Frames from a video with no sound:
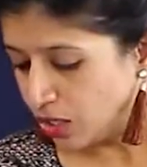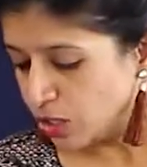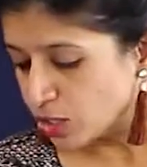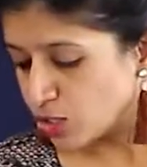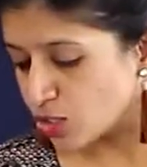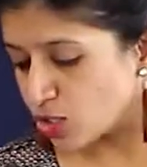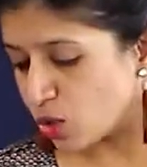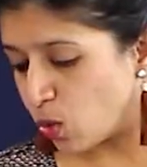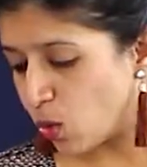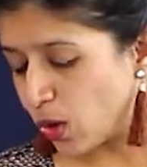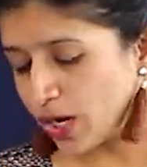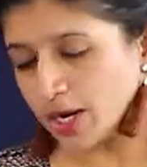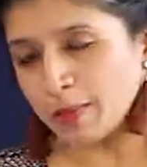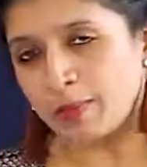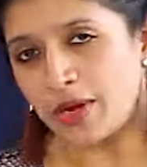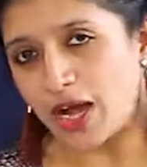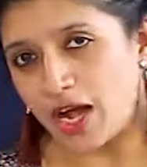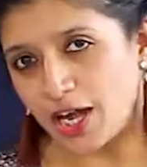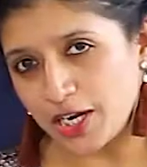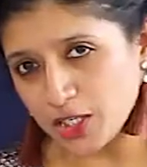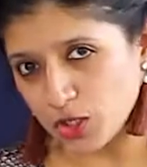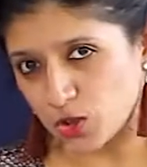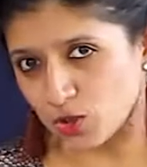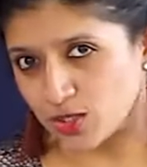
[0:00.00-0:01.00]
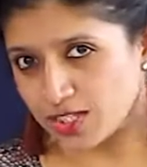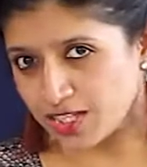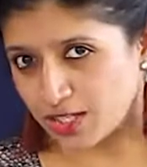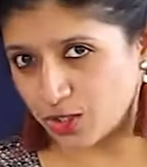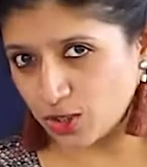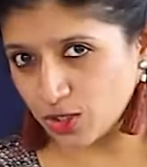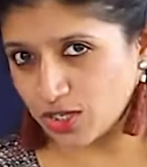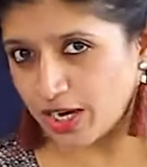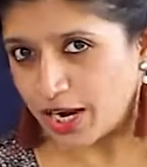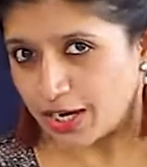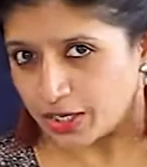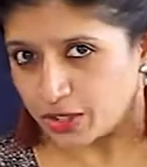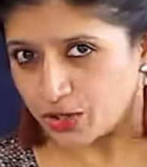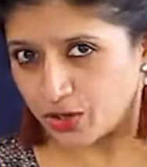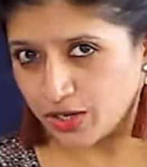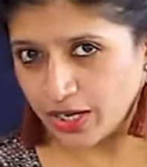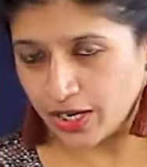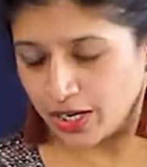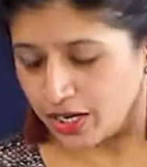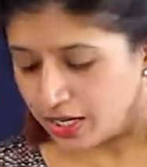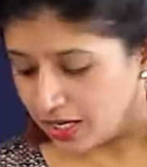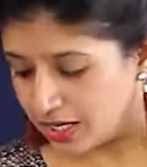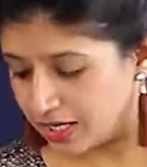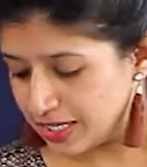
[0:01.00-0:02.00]
So what am I choosing to dye
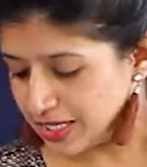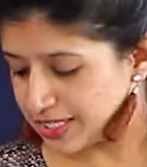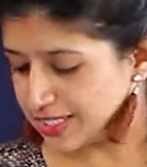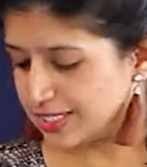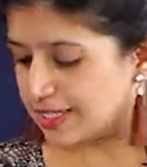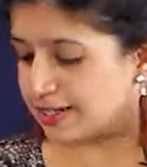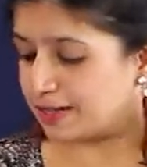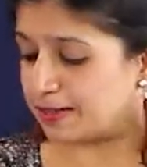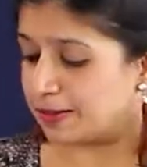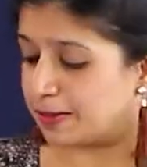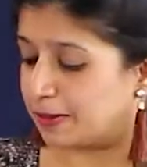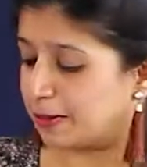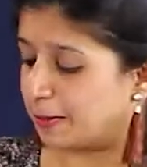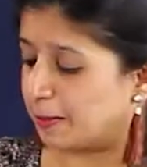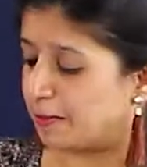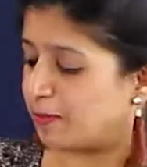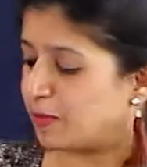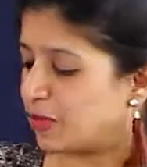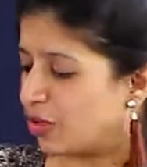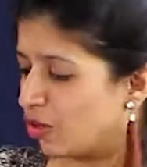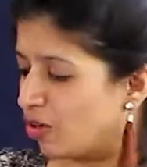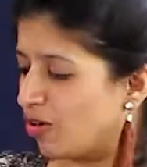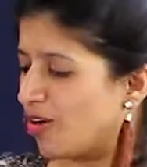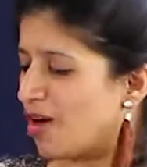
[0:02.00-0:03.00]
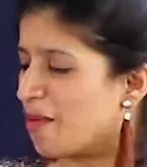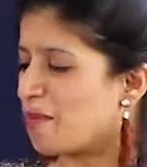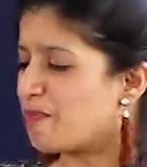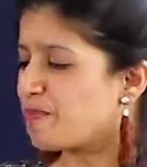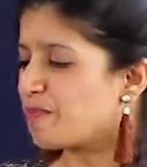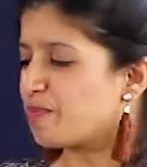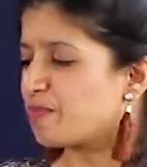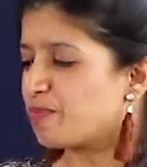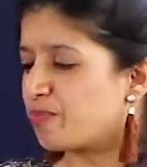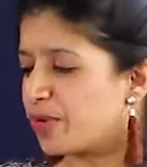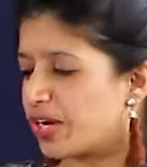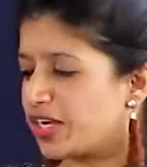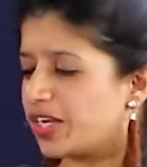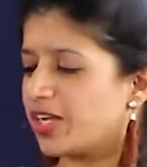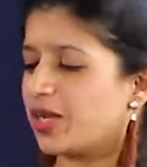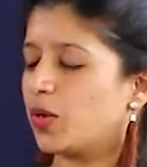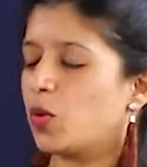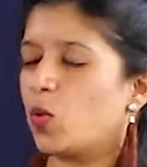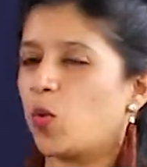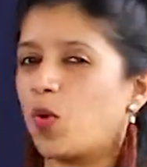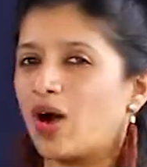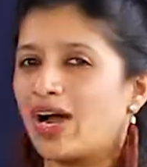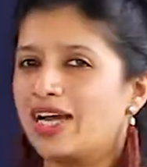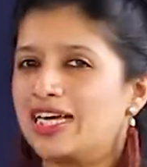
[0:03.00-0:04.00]
today is, a pretty
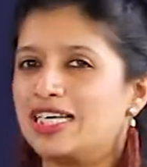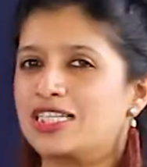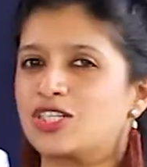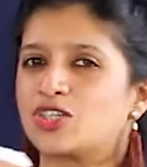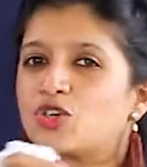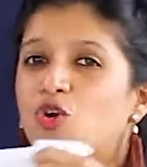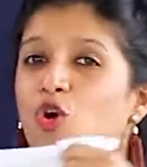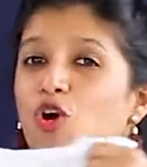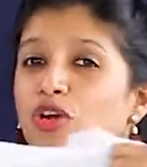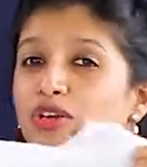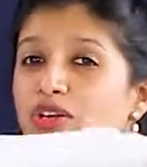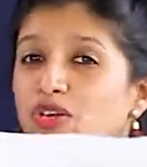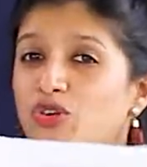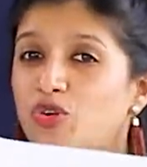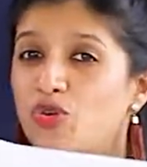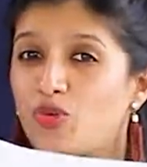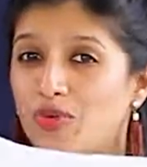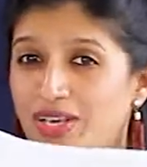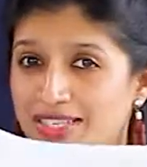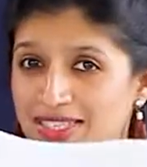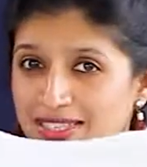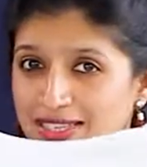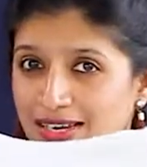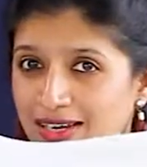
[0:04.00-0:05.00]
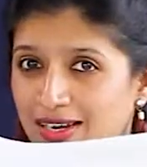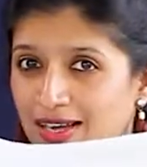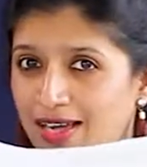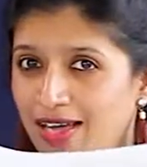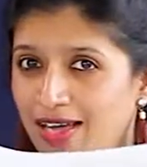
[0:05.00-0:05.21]
white cotton dress that I